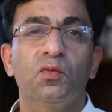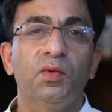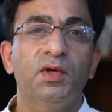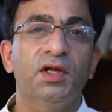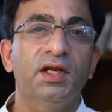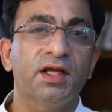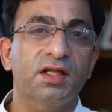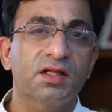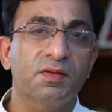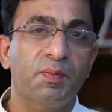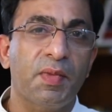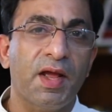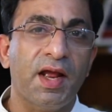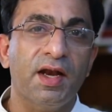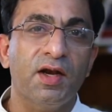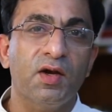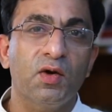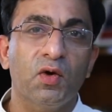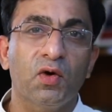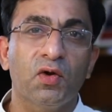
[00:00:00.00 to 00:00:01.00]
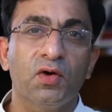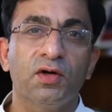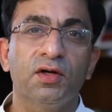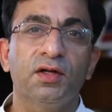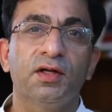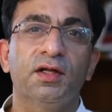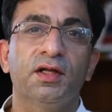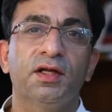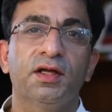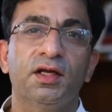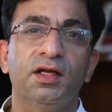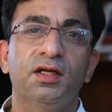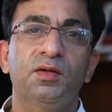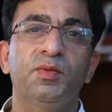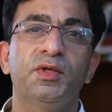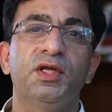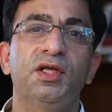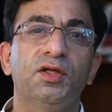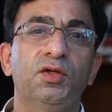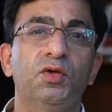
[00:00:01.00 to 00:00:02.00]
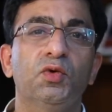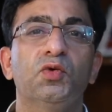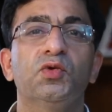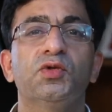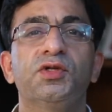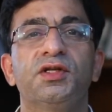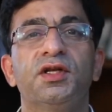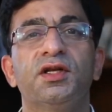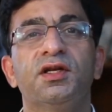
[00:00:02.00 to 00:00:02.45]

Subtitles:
we'll expand on it being used